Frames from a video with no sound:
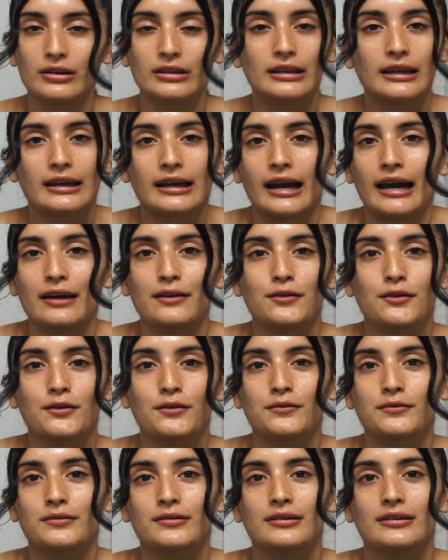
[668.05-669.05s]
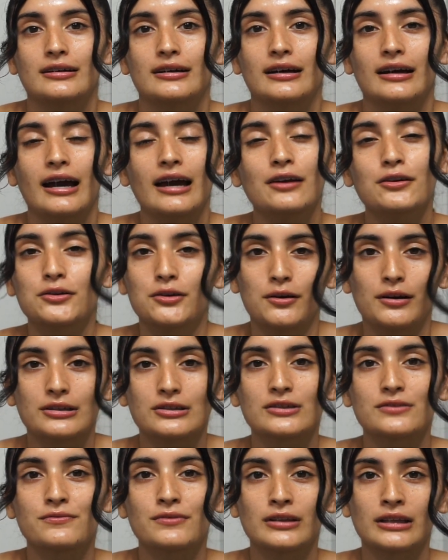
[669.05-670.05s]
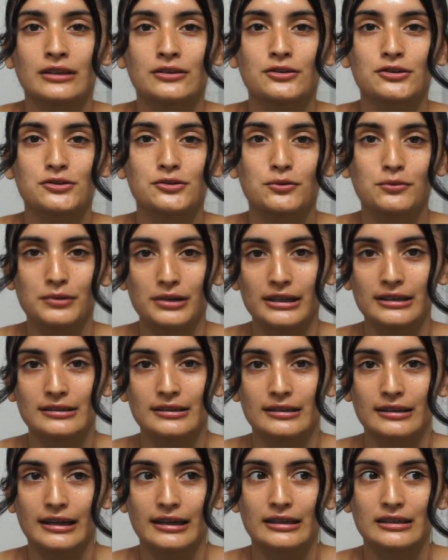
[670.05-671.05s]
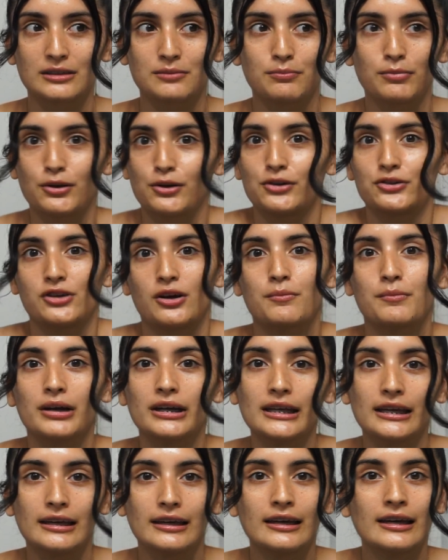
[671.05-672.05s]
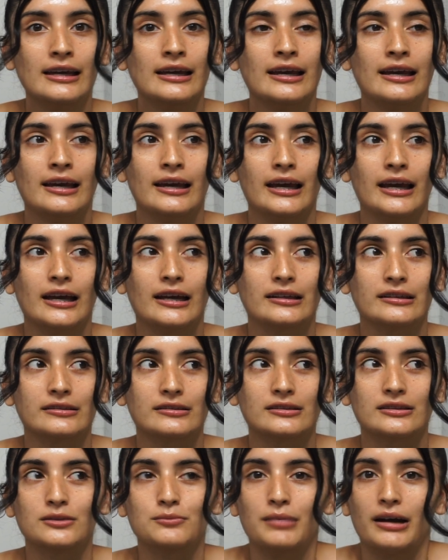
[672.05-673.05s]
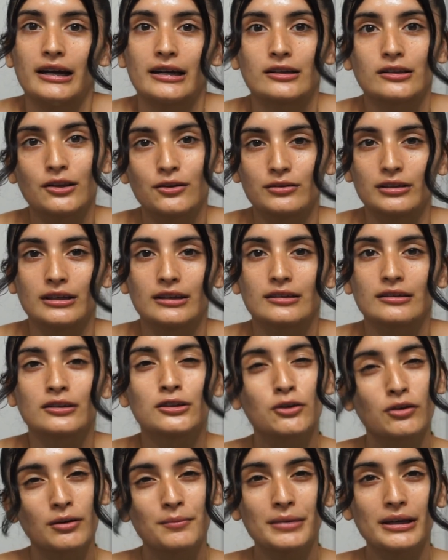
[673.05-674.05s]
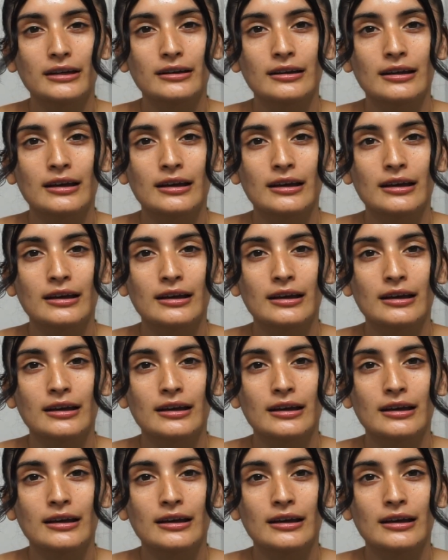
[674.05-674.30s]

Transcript: Like I don't know. I just feel like there's no need to like splurge on money and to buy clothing. You know what I mean?